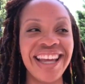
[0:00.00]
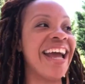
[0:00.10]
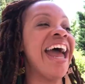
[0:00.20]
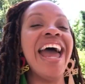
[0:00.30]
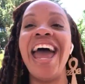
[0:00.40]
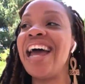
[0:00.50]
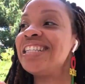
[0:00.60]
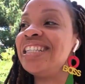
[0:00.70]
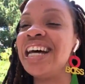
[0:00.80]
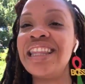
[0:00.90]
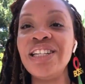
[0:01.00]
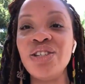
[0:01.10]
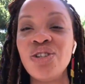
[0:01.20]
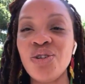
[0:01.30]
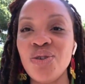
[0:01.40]
Like has nothing
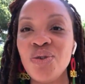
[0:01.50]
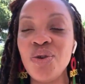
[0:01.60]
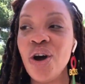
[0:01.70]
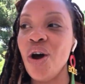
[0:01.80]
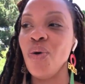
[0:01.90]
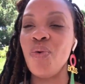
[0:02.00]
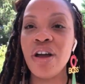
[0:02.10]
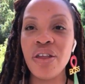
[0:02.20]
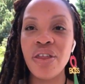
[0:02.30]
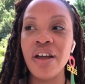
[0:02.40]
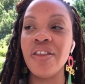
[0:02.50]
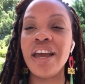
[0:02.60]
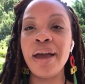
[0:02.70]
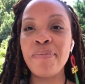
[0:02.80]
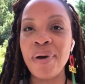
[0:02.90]
to do with
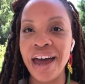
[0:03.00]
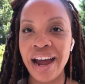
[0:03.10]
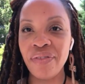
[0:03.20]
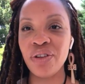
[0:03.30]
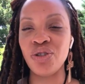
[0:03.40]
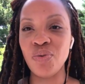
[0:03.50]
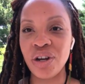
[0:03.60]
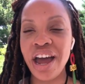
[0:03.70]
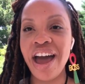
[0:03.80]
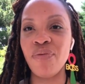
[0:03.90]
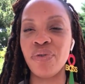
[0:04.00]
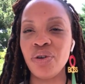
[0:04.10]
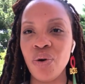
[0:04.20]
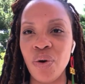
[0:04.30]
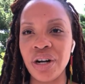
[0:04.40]
the impact that you want to have with
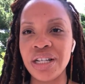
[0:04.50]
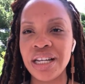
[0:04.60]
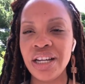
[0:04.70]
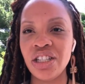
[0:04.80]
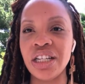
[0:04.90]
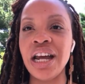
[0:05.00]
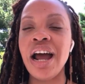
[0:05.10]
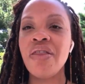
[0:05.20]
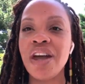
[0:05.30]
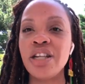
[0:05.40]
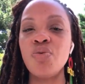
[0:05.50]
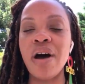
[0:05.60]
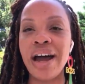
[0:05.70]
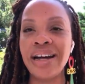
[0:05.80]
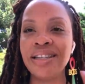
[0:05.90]
your organization.
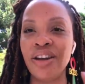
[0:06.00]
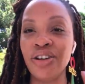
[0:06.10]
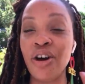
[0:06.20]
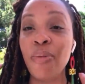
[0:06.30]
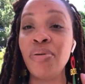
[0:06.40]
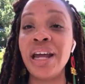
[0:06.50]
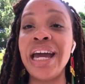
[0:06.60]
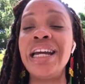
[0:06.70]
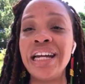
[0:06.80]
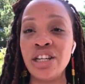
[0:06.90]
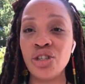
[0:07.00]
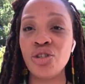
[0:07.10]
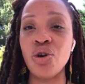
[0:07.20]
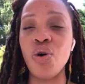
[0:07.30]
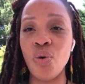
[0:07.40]
That's why I tell y'all planning
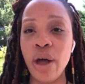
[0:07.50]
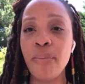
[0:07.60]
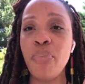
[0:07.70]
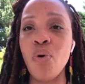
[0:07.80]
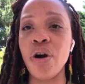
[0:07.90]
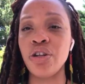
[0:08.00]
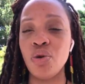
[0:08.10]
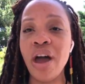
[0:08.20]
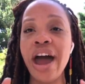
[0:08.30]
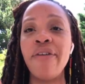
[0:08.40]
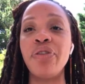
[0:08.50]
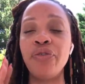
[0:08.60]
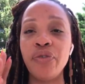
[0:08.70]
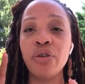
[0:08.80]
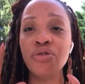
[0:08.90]
is so important. You have
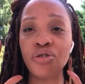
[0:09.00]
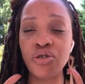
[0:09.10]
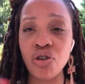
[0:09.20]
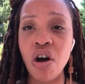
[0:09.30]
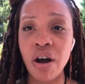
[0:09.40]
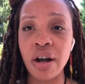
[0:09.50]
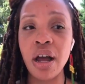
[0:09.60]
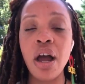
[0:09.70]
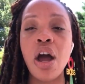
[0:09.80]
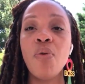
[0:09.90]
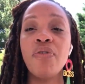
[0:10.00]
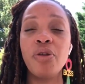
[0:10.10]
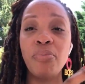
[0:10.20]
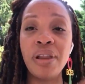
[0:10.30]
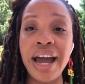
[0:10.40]
to first start with
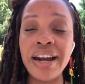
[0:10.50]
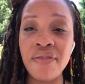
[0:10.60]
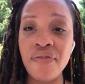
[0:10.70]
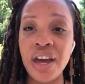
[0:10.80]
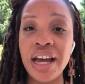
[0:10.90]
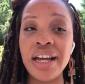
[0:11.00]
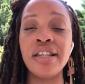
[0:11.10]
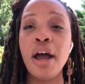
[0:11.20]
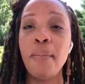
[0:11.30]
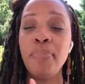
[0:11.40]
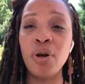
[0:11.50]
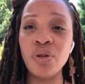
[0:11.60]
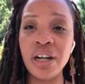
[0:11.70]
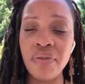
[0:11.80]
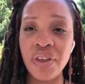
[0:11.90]
the planning phase,
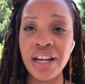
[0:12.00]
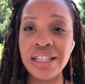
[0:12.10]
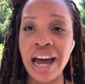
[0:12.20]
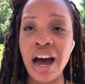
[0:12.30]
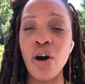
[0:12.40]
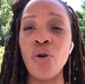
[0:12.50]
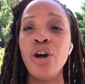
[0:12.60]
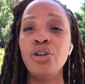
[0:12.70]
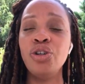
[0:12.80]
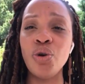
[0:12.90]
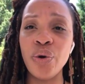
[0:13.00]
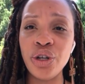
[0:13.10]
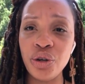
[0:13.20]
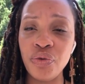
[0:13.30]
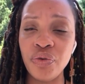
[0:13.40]
building things out, doing
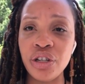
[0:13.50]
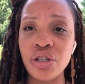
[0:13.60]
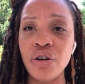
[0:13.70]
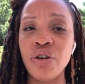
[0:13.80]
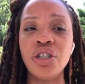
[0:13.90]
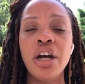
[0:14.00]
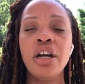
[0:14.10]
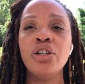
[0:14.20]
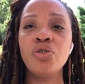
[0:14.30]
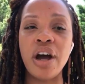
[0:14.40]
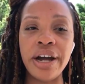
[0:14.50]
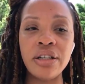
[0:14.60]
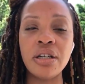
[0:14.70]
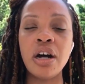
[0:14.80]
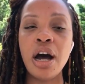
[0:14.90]
your research, trying
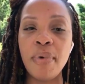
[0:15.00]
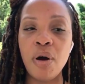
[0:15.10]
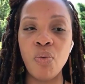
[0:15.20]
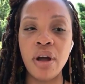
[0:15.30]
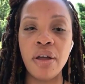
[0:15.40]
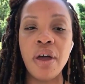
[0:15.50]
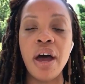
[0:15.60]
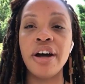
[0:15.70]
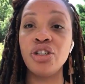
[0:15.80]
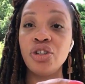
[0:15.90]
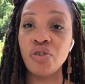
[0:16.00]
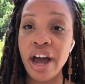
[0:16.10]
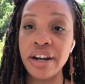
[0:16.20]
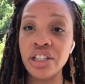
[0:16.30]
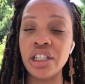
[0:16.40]
to come up with a
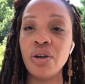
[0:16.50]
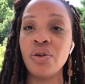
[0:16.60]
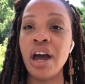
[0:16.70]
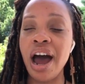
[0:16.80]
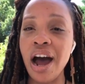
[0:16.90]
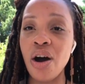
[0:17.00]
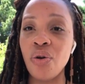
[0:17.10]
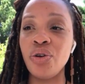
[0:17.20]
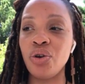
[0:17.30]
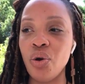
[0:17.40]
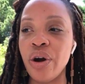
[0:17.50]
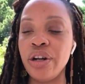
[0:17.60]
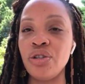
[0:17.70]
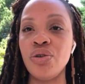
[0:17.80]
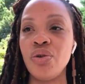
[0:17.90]
strategy on how you're going
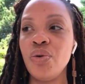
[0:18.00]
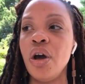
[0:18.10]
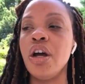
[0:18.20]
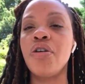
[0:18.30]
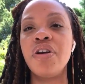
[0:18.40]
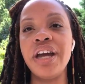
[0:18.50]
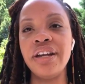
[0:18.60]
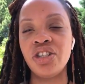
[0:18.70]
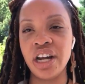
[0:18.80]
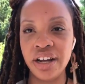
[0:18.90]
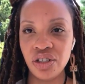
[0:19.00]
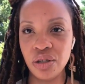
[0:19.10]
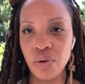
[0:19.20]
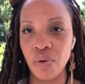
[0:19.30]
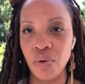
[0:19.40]
to create change
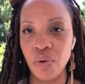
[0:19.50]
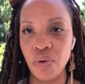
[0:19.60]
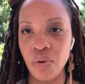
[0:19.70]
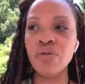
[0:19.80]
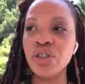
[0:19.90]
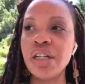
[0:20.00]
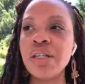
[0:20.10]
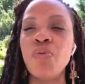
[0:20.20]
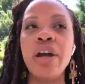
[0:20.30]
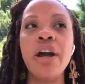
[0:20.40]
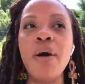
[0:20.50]
in the world.